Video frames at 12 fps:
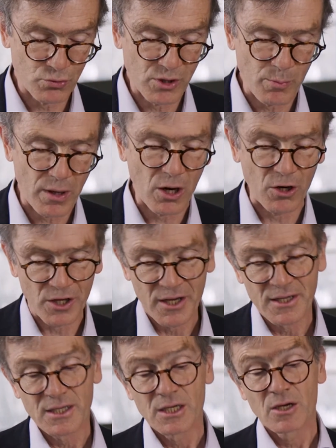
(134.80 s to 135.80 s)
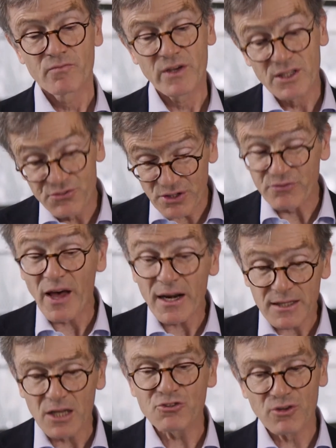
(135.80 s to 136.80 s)
deploy. The
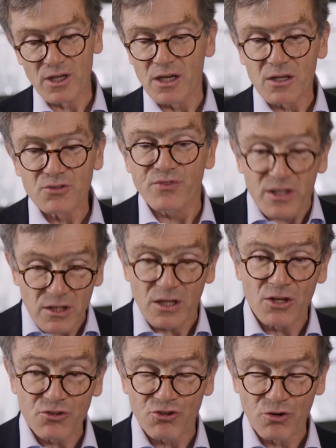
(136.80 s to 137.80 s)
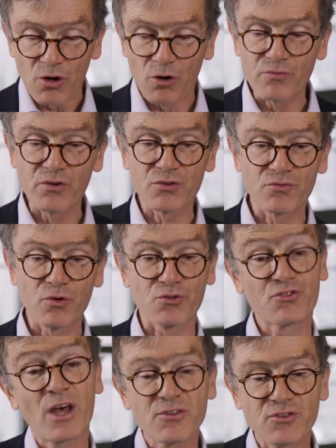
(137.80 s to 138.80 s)
disadvantage is that each of
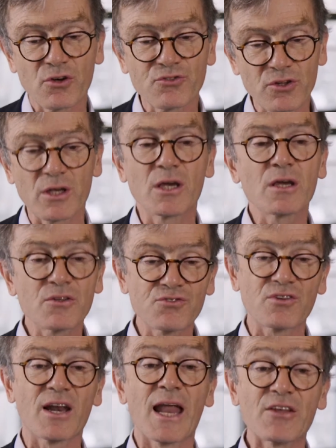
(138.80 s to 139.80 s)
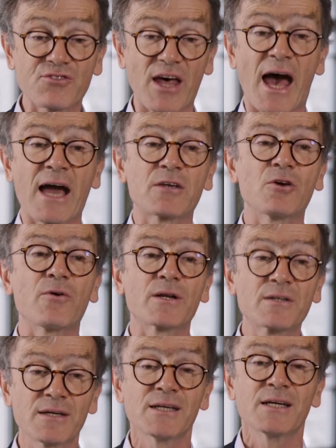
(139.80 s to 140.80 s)
those sensors is less
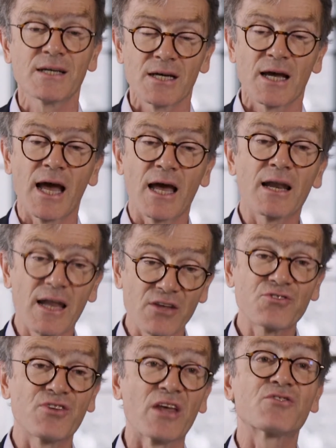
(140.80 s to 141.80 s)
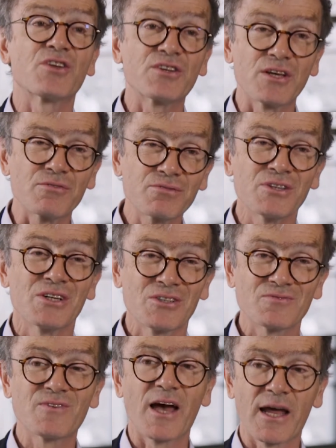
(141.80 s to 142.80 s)
accurate and less sensitive
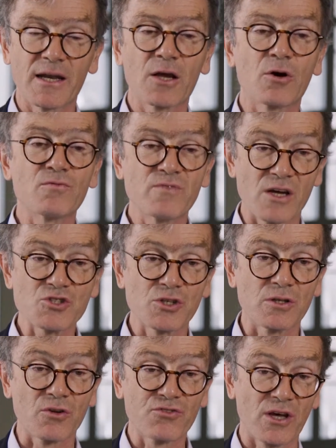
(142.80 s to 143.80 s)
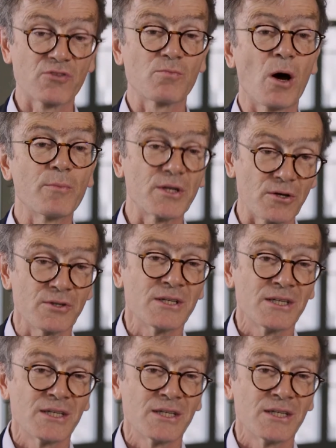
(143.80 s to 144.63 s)
than a conventional seismometer.